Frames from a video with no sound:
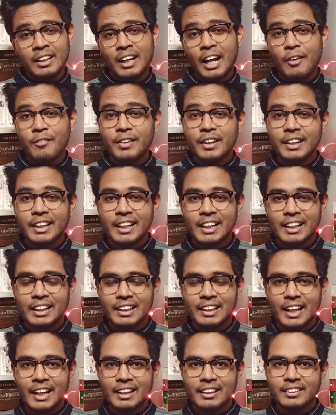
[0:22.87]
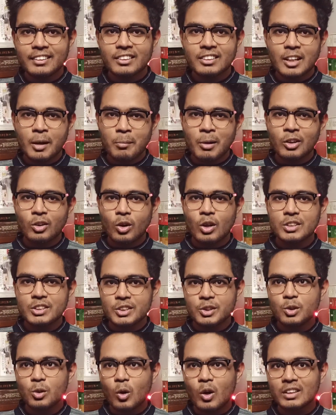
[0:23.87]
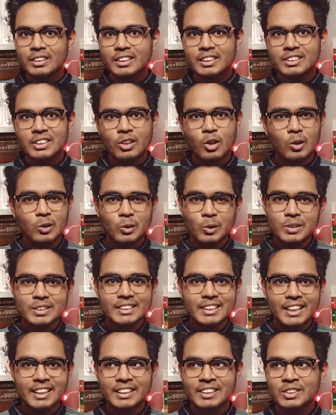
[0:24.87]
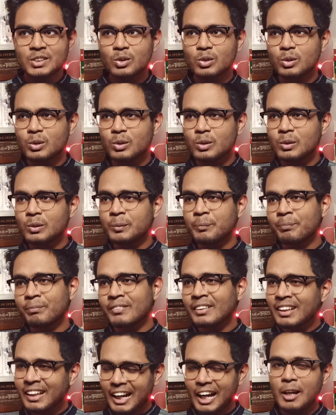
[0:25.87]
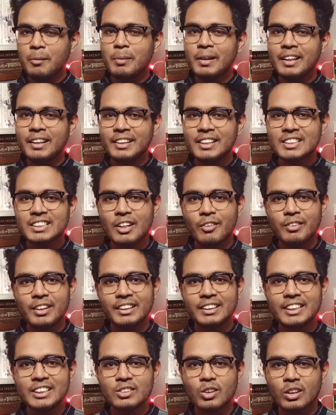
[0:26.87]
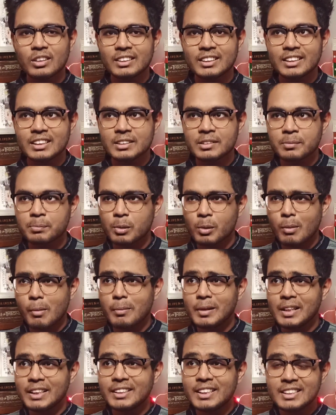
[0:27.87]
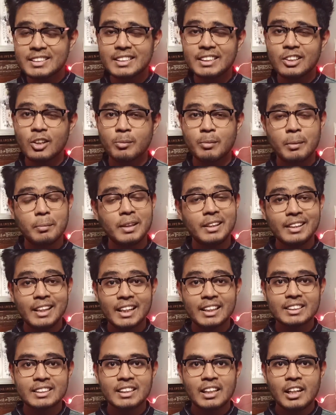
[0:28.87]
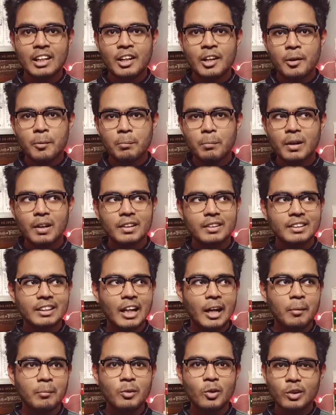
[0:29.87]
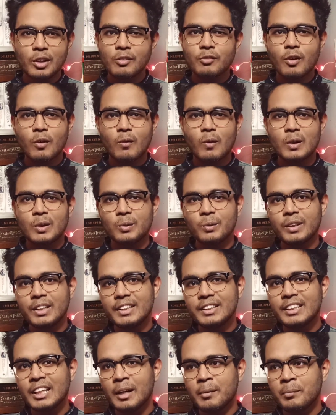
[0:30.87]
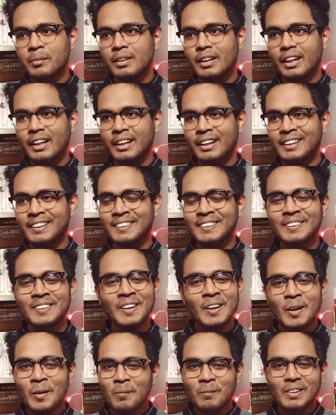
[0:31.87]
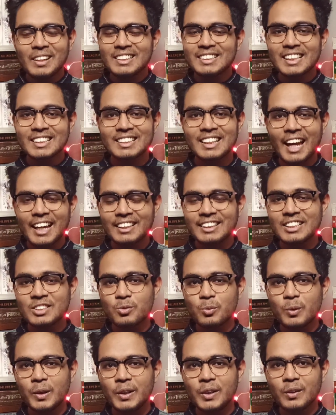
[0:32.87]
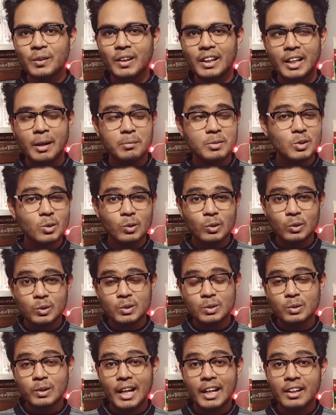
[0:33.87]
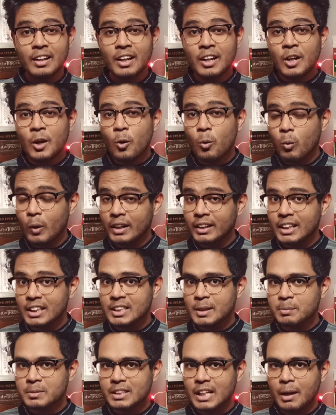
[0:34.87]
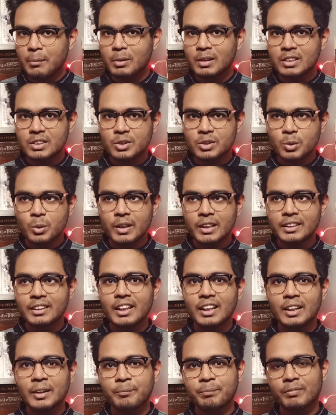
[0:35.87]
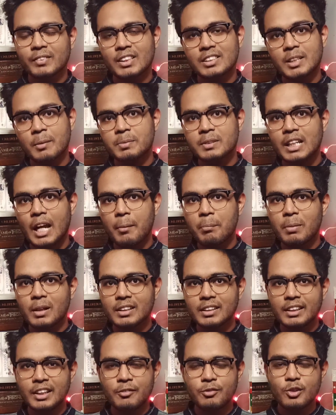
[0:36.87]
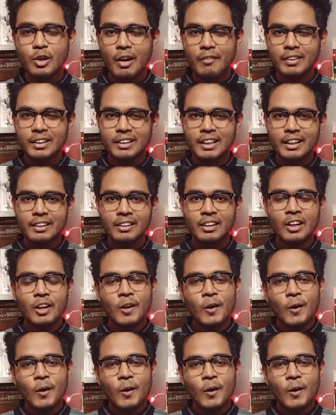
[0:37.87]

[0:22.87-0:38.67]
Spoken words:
every day like come across new authors and all those things. So I'll be discovering these authors probably this year, maybe next, but I'm looking forward to read them. And please just like this video, and I'm so close to like 1k subscribers. Do hit the subscribe button if you haven't done